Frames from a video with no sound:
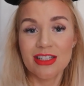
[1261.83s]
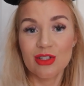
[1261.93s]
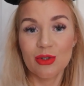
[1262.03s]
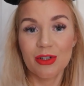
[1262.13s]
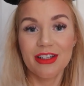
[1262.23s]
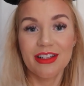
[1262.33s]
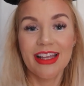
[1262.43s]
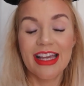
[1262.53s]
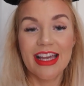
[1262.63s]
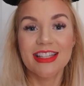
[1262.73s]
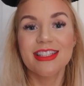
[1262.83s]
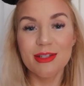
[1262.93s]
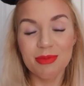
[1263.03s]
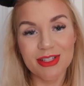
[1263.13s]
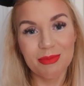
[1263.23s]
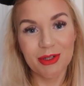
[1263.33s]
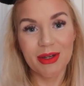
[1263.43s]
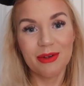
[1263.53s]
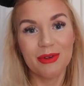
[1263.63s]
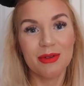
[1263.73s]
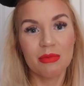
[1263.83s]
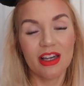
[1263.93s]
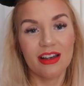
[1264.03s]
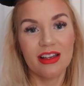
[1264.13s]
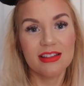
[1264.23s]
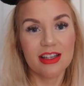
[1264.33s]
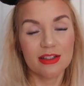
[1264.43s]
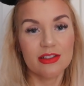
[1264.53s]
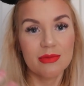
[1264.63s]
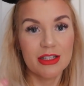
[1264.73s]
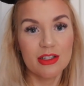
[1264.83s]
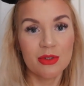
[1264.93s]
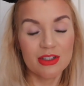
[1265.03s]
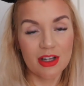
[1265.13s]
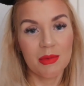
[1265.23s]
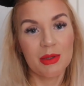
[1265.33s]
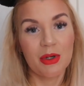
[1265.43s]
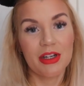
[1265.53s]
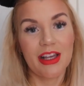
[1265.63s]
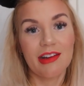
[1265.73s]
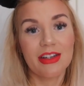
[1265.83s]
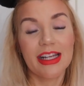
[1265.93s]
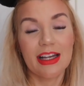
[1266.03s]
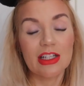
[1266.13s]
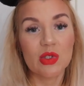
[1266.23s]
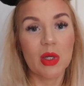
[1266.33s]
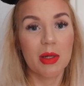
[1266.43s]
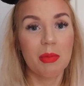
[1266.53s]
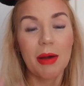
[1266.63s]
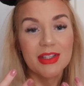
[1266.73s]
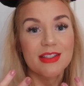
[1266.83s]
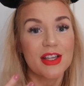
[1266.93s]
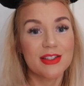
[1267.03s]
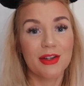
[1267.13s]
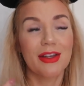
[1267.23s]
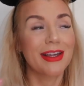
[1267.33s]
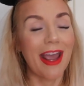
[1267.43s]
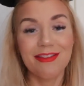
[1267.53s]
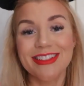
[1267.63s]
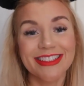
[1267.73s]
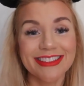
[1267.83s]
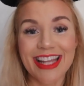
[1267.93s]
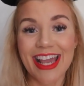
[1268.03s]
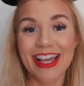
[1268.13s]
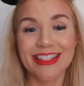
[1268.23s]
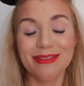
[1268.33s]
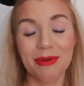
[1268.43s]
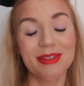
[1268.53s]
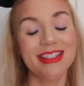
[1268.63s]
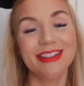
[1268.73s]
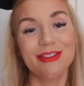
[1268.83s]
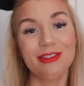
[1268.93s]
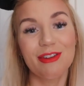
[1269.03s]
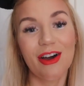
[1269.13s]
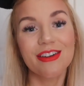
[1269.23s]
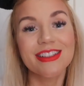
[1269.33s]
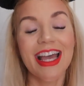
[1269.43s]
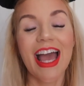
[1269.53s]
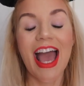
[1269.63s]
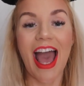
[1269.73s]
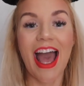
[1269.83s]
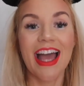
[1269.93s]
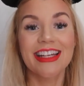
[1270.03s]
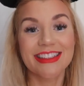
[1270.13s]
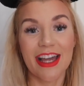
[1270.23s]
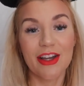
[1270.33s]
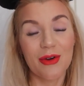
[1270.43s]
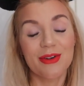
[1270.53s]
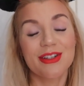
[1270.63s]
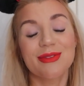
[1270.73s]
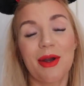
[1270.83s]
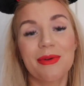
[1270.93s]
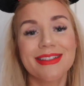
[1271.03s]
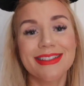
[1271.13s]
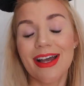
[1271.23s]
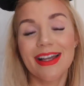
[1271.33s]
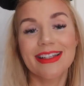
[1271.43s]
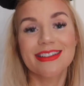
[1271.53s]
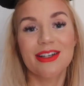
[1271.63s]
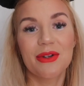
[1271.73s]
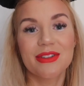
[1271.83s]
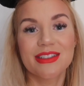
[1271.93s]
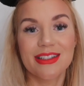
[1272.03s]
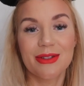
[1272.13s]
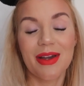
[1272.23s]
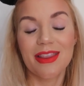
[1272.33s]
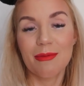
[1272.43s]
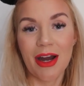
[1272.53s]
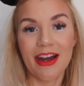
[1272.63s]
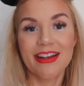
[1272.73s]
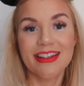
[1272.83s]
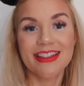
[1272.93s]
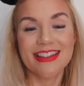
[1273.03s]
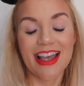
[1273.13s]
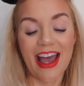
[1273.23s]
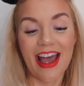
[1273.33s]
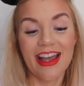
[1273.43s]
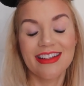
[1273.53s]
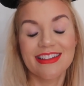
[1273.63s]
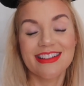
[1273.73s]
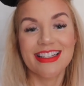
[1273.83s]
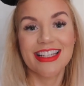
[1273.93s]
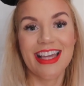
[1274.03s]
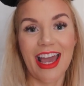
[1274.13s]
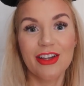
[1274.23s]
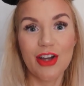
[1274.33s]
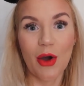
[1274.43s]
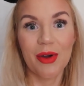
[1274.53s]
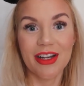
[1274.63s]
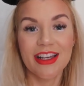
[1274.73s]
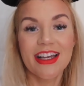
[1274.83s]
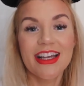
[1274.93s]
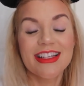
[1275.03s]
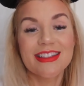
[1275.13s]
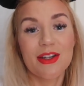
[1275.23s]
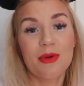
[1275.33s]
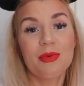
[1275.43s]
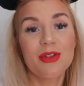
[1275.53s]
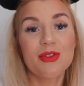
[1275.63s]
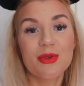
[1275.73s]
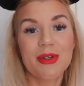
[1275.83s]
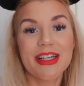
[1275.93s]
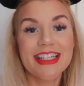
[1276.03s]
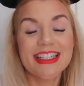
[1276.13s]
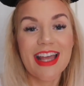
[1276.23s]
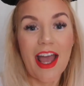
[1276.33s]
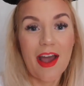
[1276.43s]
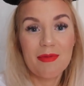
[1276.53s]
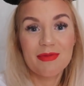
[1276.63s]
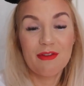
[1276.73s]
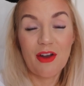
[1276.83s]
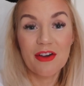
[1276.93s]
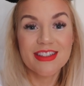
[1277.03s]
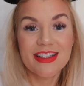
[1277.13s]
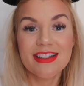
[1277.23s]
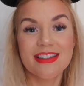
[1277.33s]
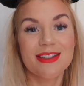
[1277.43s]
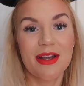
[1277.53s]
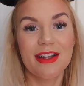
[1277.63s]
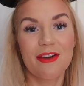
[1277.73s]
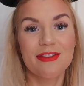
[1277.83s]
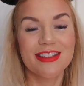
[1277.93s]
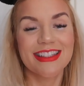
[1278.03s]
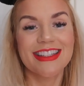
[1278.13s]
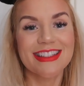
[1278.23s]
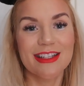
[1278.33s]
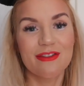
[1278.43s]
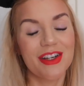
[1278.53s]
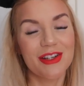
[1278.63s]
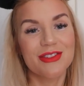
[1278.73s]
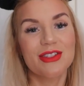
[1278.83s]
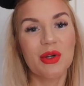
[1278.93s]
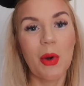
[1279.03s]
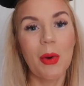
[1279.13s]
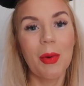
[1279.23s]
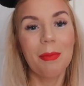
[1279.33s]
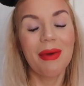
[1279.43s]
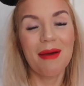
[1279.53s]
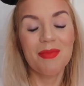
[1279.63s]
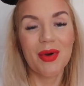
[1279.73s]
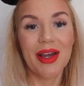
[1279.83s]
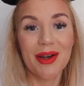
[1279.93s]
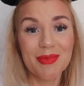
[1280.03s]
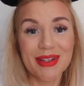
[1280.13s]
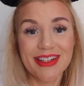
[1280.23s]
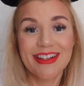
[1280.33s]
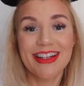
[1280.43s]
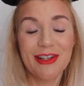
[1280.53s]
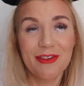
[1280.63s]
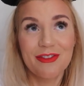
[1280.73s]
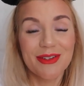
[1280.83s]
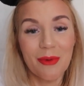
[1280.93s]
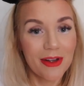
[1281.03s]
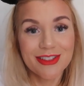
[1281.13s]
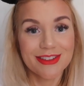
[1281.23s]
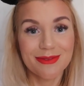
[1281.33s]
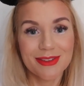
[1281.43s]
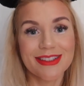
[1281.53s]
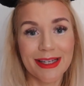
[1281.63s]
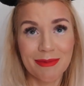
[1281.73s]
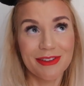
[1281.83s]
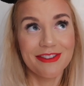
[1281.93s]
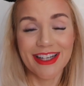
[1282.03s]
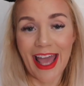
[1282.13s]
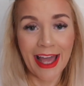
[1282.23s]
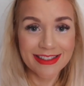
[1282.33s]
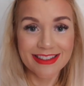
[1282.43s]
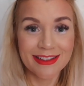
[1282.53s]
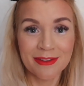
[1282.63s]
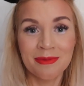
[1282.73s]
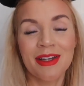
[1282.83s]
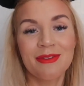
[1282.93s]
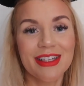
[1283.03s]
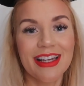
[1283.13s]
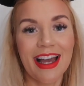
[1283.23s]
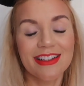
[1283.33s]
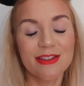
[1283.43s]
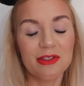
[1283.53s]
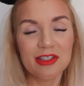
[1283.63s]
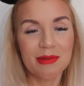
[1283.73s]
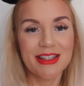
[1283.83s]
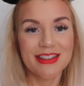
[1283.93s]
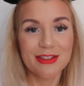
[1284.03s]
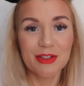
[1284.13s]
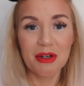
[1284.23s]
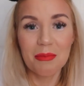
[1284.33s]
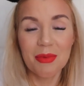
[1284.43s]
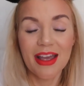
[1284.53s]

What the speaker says: tutorial. It's a super quick one because I don't spend too much time in the morning getting ready. I just kind of pop this face on like every single day, as you've probably seen through the vlogs, and get going, because we're always dying to go to the parks and get going. So I hope you enjoyed the vlog series as well. Obviously there's still videos to come, but I hope you're loving watching them, because I'm loving editing them, and we had such an amazing trip.